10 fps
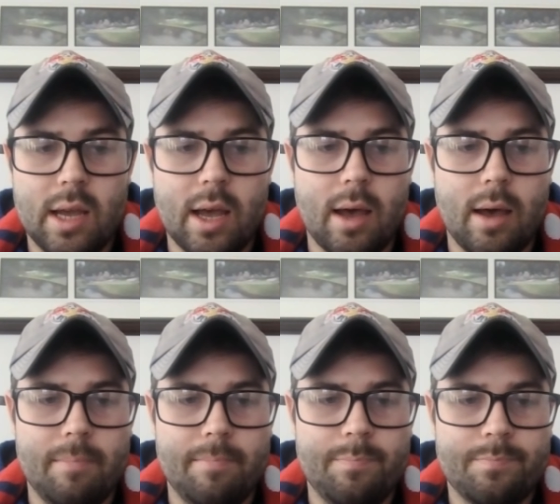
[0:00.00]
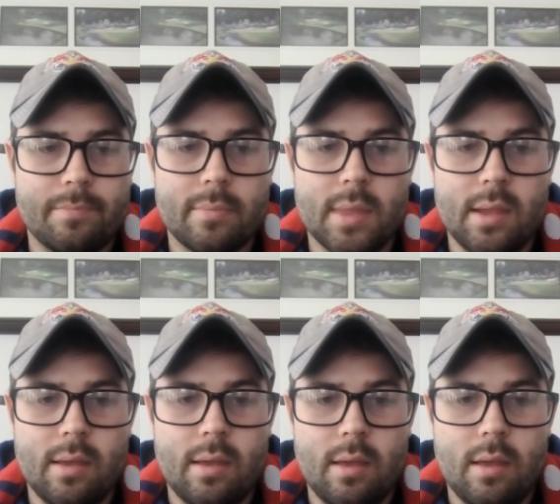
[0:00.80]

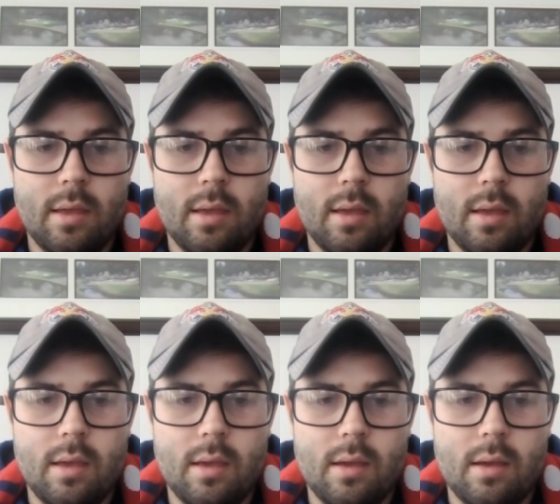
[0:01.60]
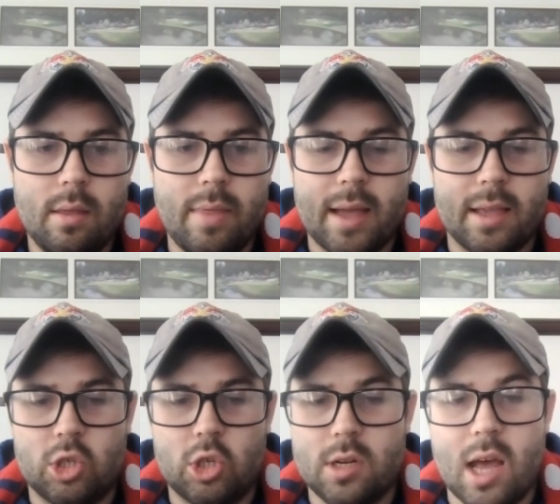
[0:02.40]
That
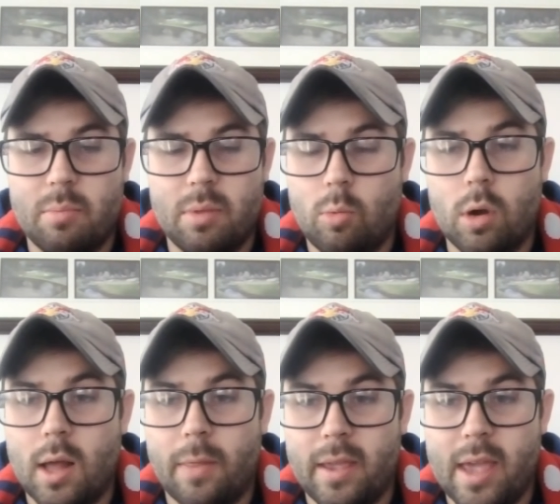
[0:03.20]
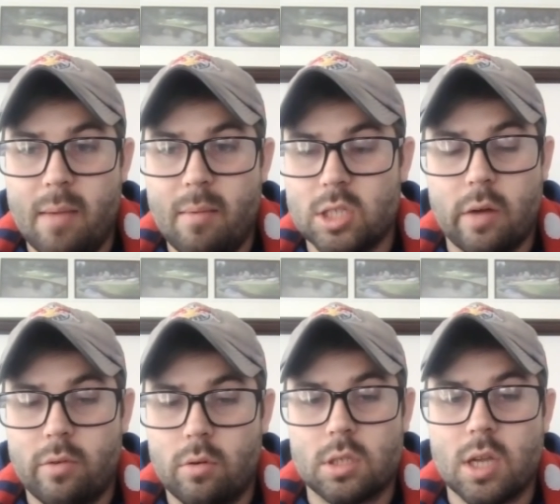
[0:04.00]
should not have been a 1-0 game. El
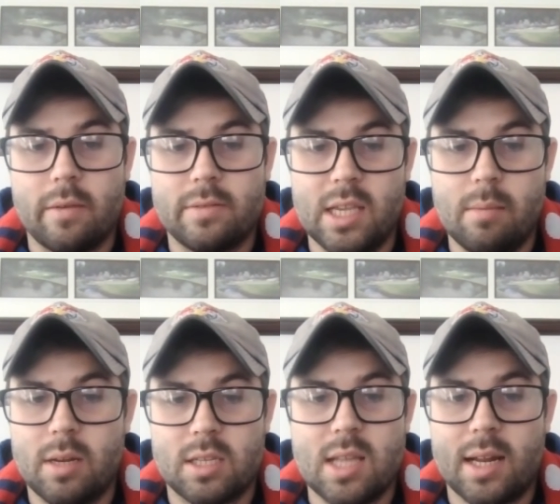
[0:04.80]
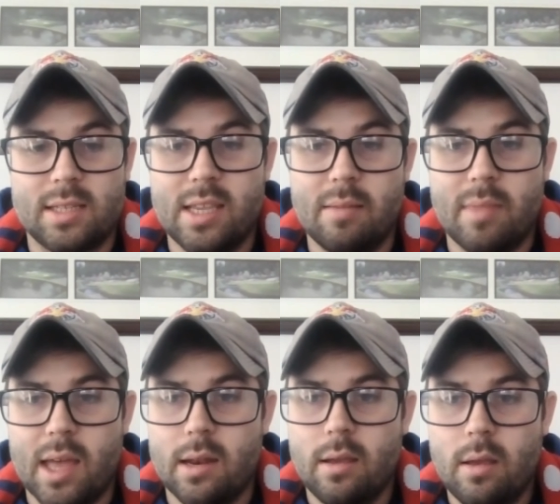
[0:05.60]
Salvador is a tough team, but it's not a team
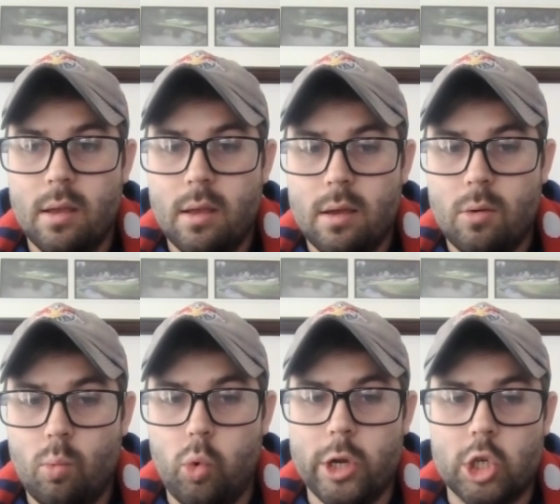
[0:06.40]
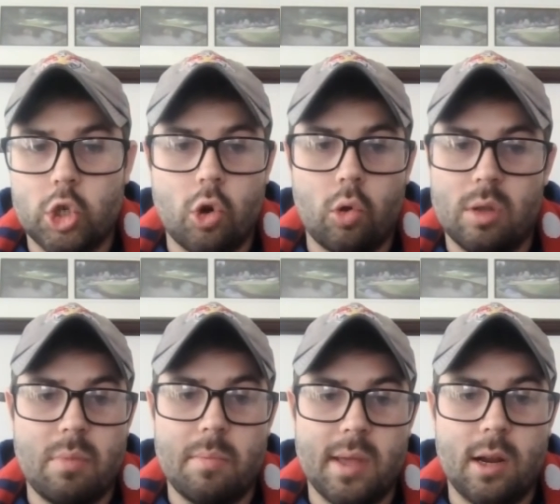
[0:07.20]
that we should only
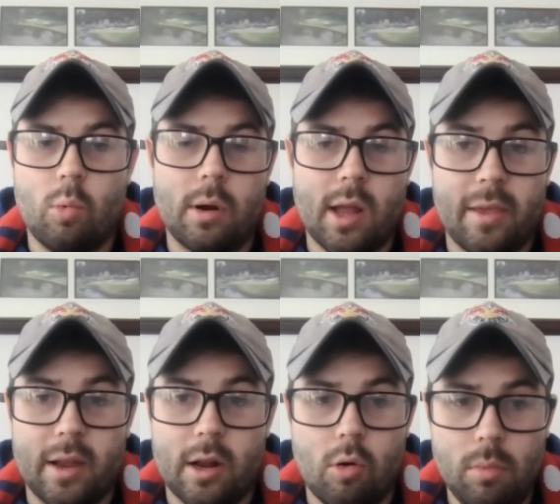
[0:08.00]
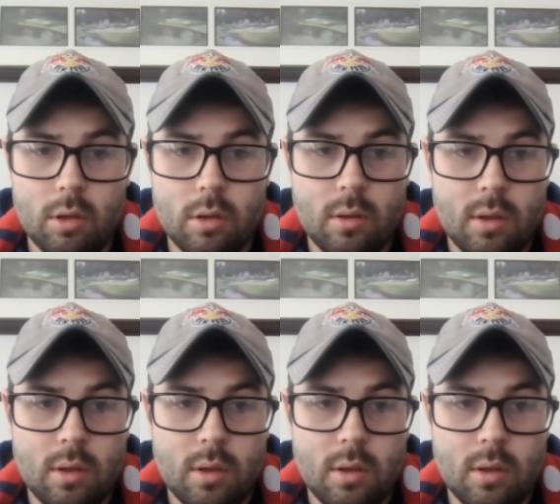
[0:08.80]
be beating 1-0 at home.